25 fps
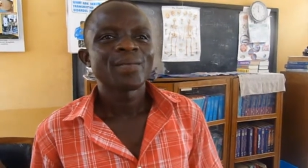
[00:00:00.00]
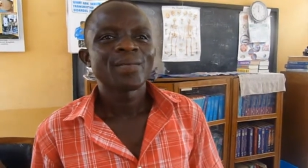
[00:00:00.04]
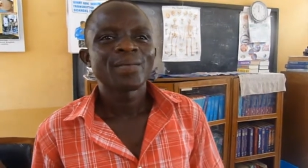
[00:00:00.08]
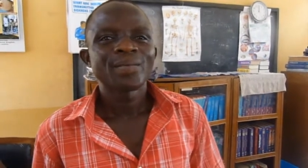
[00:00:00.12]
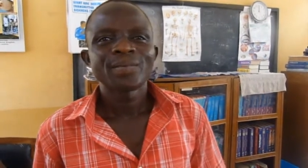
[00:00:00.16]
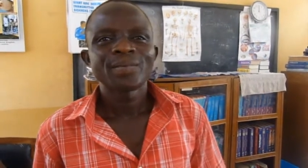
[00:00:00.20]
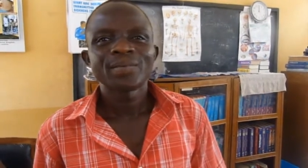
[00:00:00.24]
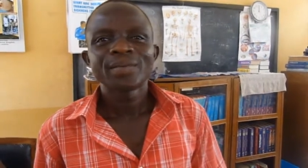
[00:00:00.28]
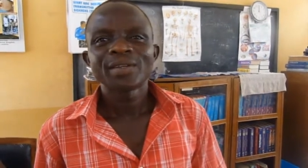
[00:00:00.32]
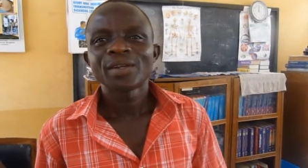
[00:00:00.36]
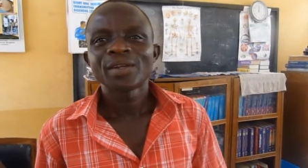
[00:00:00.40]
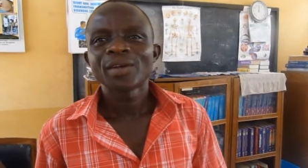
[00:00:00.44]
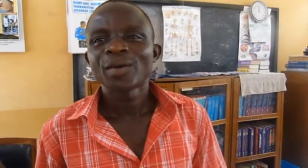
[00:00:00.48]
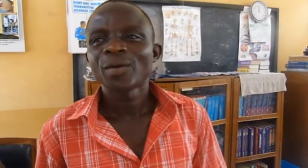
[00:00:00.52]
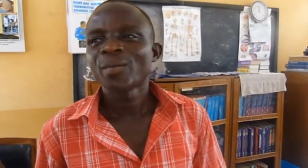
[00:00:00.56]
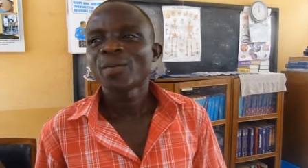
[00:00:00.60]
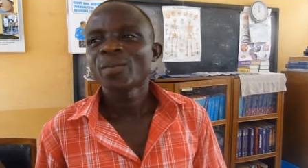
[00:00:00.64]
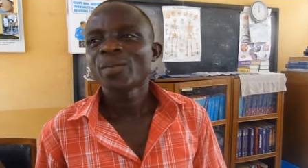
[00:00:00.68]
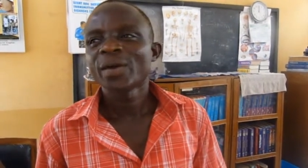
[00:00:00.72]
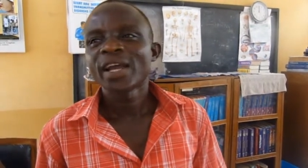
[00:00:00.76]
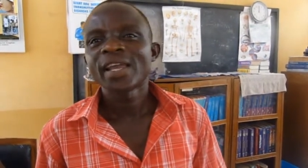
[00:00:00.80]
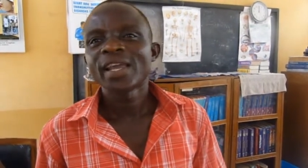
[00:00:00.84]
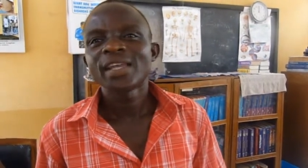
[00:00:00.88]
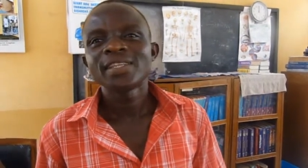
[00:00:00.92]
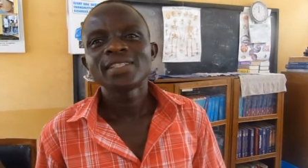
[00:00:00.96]
Um,
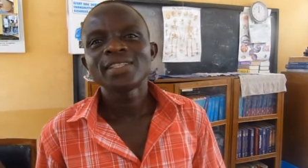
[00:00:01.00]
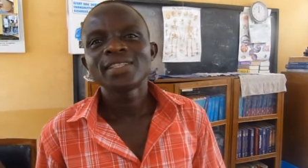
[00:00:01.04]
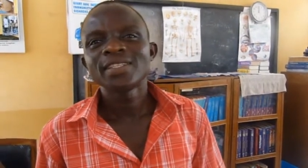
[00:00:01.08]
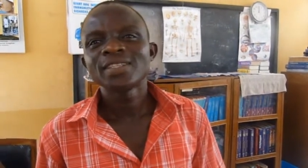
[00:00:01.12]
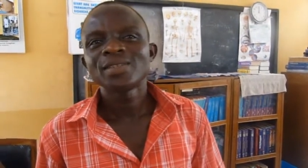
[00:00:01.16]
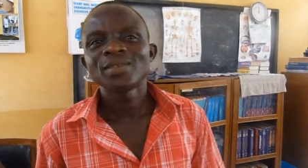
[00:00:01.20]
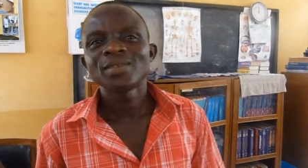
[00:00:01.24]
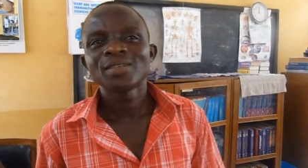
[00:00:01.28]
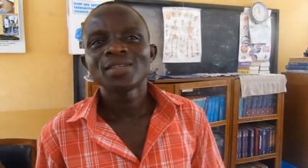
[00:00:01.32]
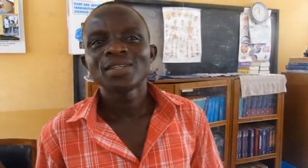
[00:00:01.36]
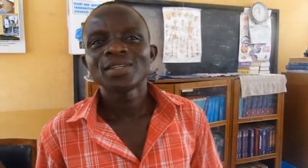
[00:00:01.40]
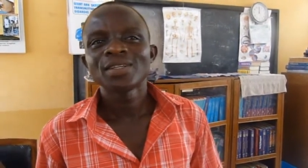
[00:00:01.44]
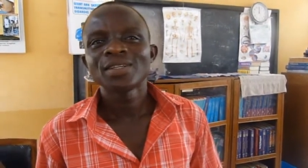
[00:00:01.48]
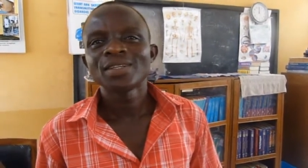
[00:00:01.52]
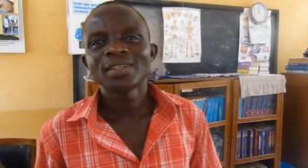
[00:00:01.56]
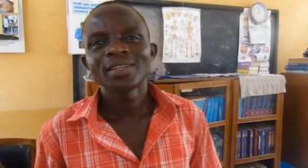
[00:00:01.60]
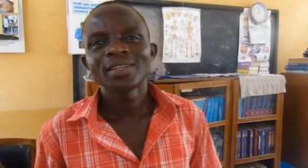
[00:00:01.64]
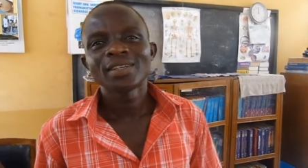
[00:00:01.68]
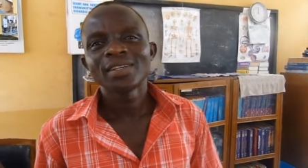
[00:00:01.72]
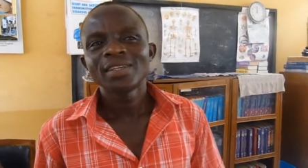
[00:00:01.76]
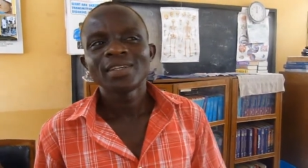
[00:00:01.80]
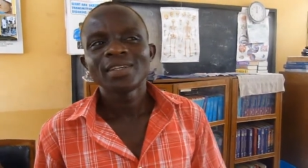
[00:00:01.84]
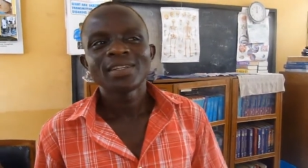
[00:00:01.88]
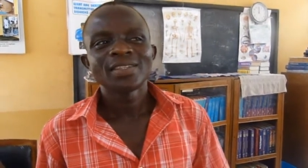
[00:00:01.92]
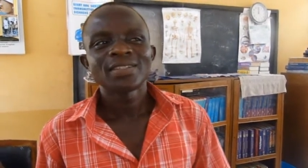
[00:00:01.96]
I
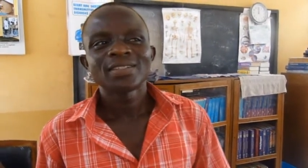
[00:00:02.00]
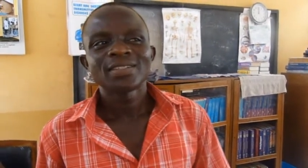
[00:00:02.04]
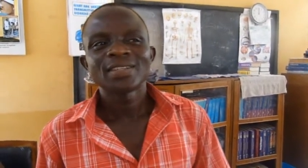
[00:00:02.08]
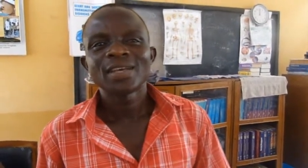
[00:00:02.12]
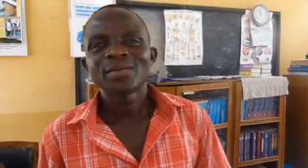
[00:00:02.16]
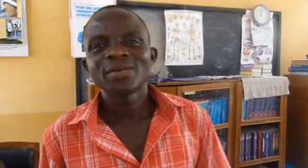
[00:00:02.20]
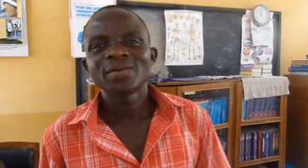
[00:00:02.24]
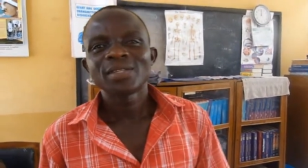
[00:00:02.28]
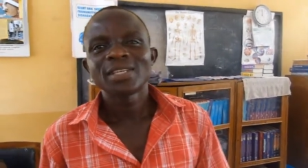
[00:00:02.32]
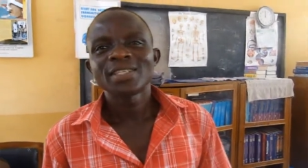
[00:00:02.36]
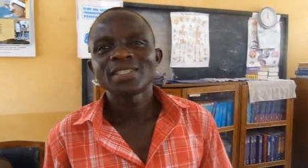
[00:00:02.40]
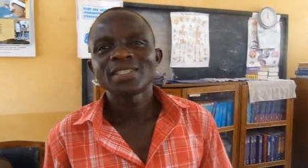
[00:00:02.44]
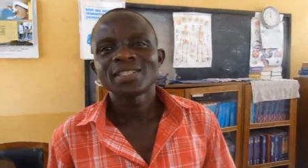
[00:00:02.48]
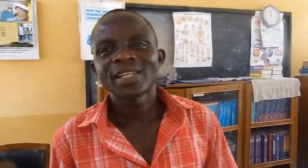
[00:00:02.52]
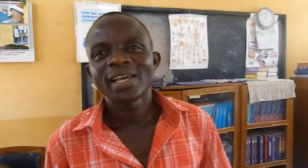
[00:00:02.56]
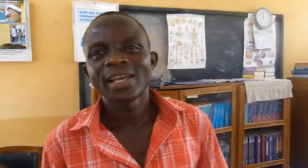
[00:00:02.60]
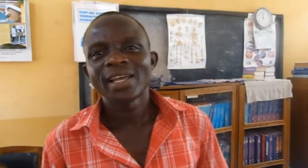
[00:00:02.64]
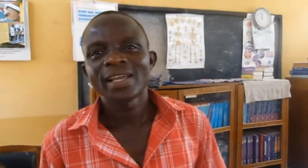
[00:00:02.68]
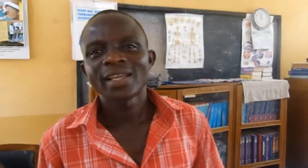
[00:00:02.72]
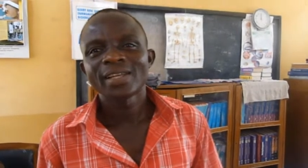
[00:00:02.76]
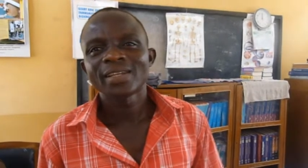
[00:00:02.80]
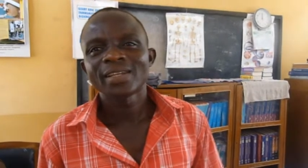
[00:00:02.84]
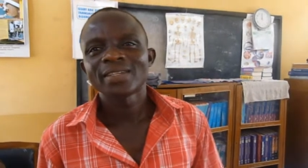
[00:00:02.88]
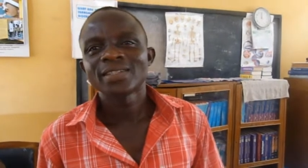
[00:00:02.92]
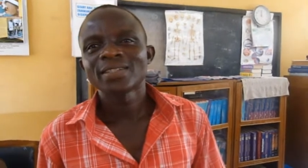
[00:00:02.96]
teach
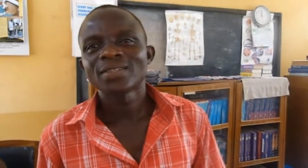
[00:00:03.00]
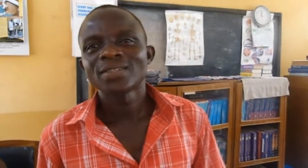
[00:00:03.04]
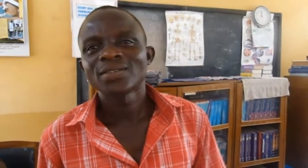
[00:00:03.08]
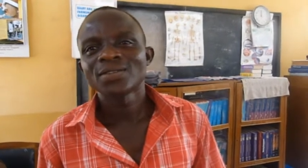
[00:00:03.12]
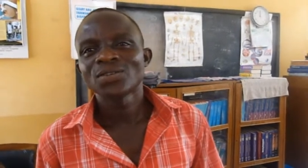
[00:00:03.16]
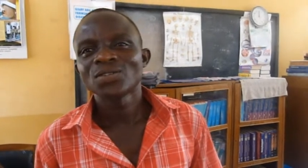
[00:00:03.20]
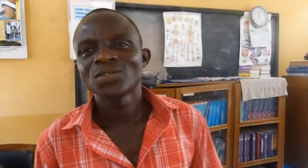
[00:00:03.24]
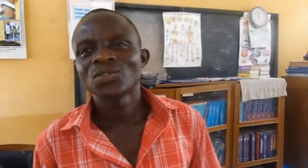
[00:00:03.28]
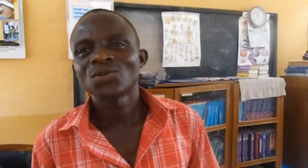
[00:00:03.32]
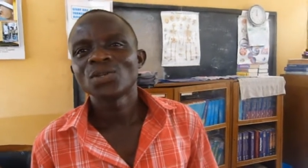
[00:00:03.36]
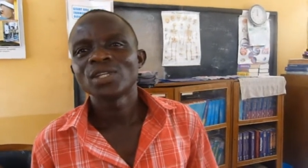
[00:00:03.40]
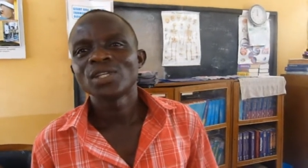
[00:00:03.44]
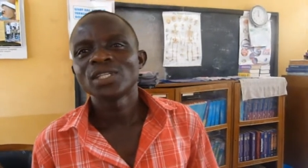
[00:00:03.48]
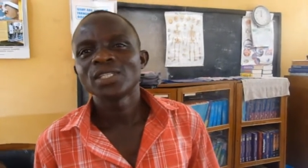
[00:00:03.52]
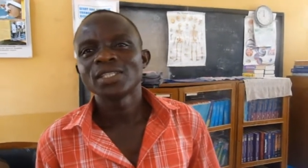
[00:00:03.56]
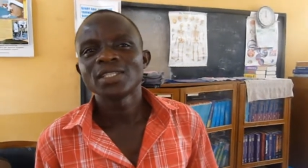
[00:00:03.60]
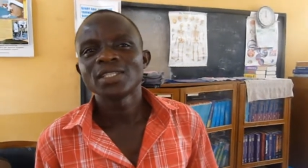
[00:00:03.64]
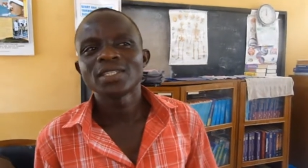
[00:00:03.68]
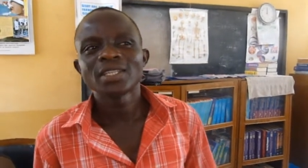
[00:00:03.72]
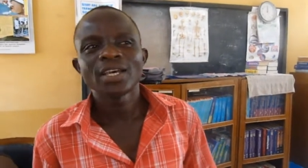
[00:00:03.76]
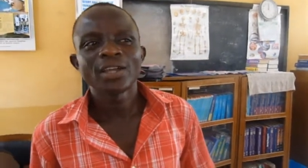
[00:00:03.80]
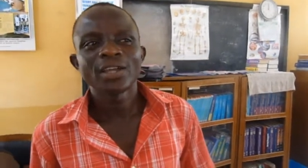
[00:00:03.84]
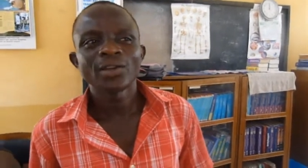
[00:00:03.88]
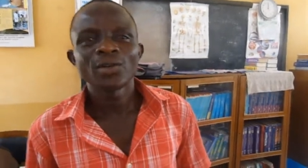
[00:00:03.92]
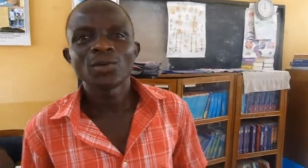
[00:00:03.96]
subjects like
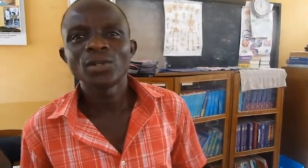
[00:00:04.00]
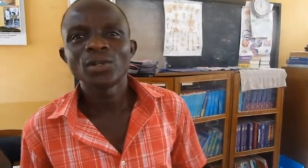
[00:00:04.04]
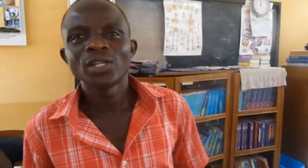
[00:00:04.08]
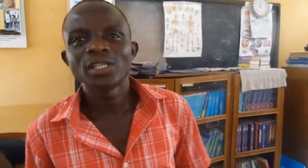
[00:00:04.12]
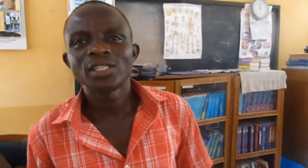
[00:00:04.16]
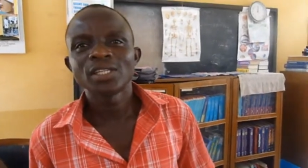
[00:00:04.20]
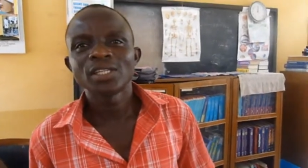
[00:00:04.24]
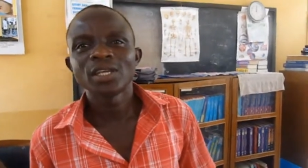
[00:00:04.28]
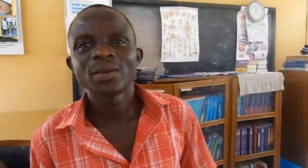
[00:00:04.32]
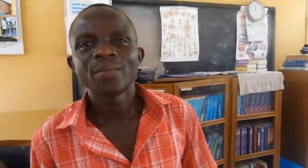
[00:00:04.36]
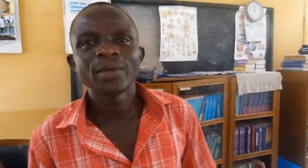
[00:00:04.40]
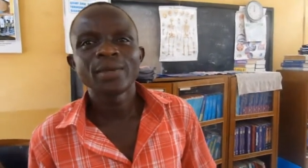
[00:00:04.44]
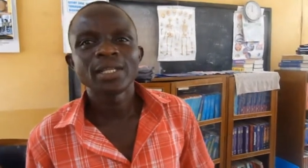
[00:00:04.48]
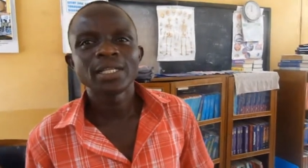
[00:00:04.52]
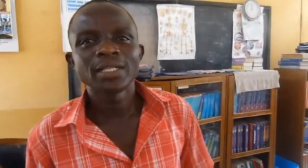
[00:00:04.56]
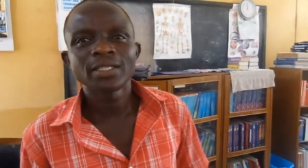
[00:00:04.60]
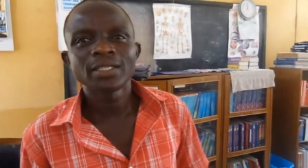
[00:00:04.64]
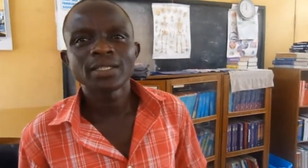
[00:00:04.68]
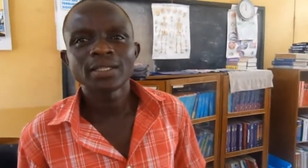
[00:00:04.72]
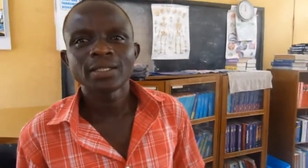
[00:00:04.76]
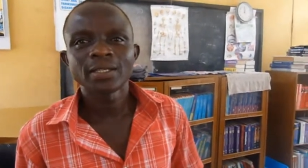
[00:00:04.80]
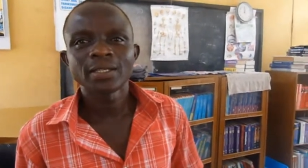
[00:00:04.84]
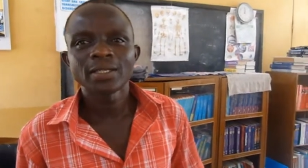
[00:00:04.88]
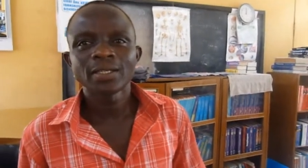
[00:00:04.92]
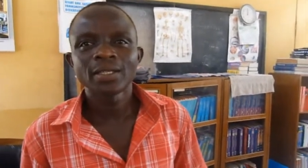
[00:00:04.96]
sociology, psychology,
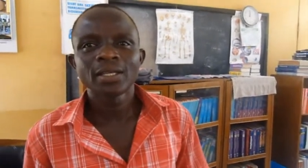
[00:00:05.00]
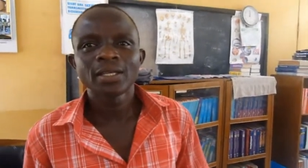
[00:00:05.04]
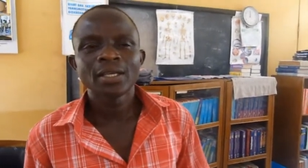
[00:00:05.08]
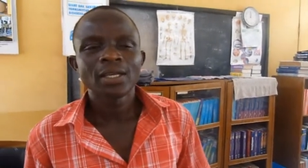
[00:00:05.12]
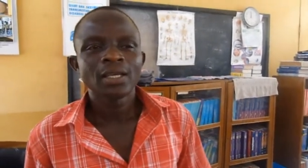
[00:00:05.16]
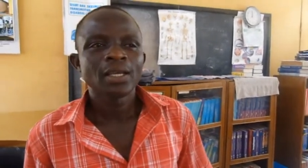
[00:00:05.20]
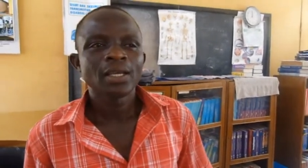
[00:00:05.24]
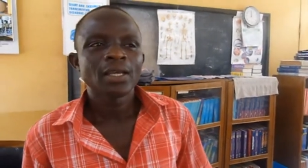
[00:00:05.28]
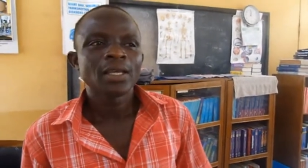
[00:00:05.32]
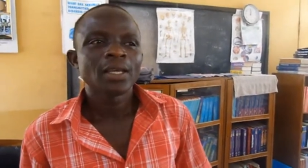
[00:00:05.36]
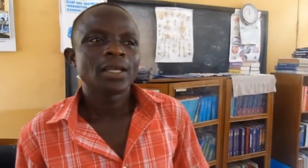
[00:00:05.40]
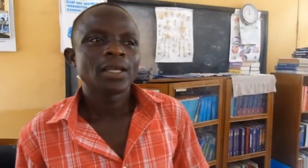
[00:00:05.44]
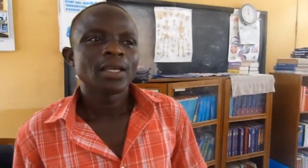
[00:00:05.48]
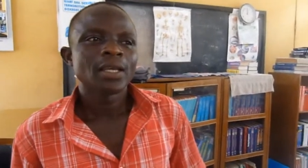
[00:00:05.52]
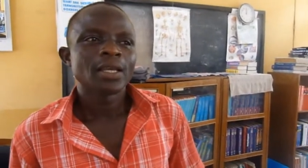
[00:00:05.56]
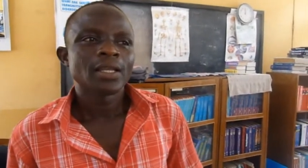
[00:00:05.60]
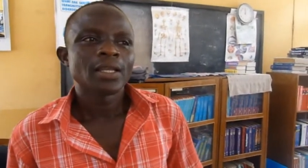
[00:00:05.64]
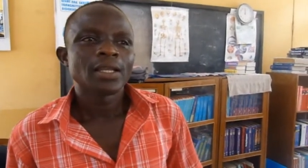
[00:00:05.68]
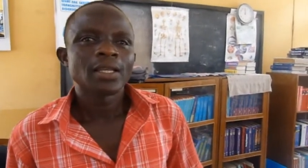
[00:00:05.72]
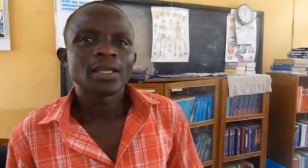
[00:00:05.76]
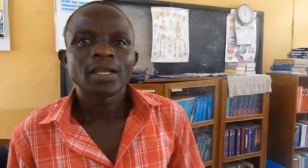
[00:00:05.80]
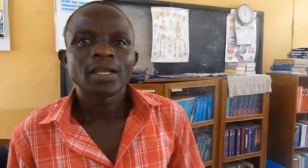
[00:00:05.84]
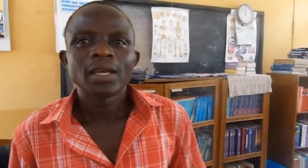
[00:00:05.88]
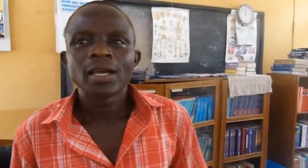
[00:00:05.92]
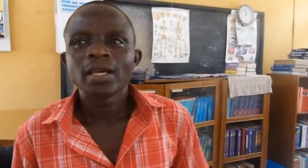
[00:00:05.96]
and medicine.
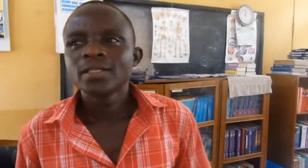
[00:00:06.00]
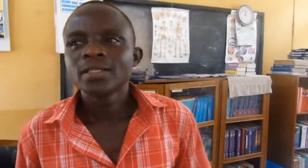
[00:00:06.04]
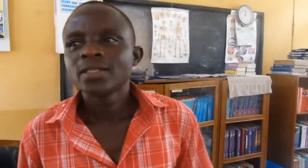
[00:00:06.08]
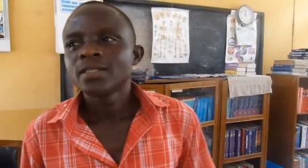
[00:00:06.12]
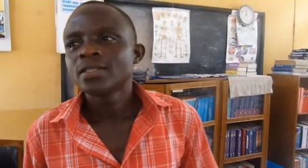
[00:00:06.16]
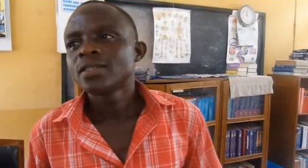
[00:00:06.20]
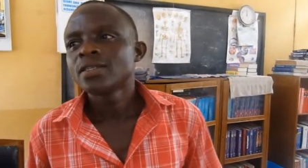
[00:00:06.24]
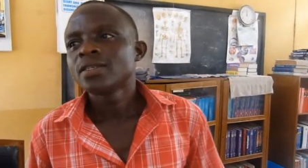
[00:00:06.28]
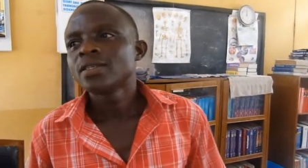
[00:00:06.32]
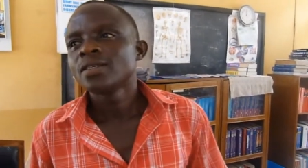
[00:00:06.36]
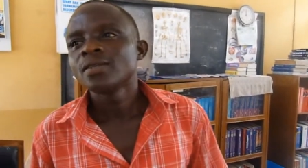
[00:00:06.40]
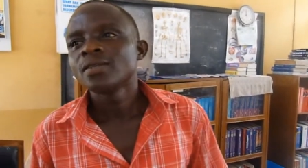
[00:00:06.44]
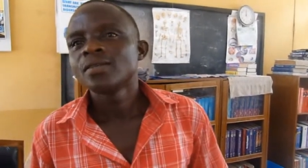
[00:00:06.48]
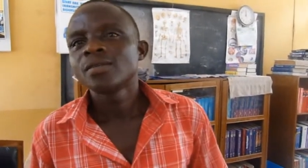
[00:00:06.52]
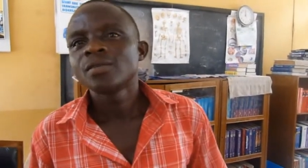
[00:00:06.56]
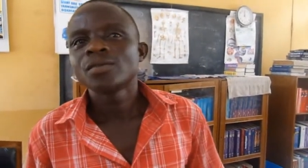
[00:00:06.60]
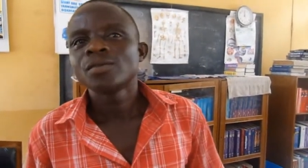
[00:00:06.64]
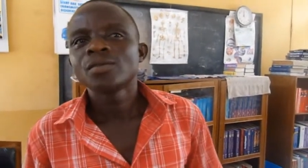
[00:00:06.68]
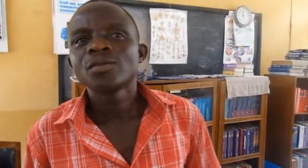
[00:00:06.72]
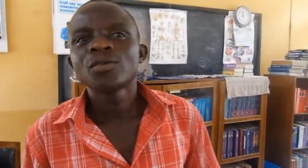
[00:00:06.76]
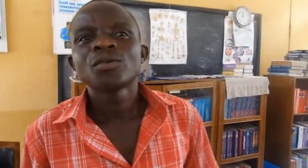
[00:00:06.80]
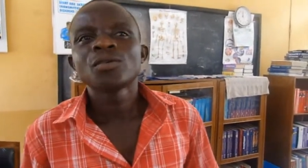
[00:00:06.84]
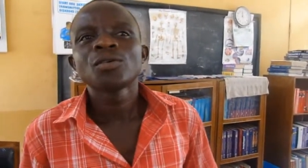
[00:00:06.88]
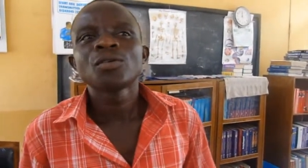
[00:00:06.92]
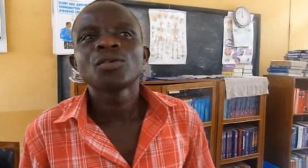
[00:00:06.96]
Uh, the
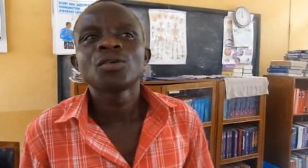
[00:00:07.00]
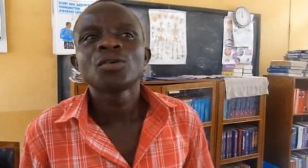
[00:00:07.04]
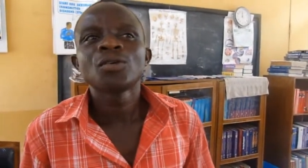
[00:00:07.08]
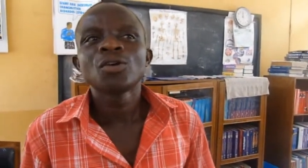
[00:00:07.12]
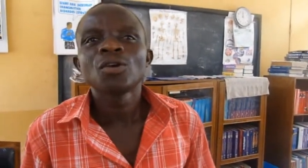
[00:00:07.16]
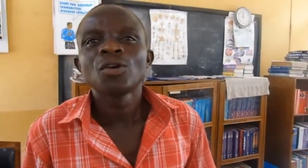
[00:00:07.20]
ICT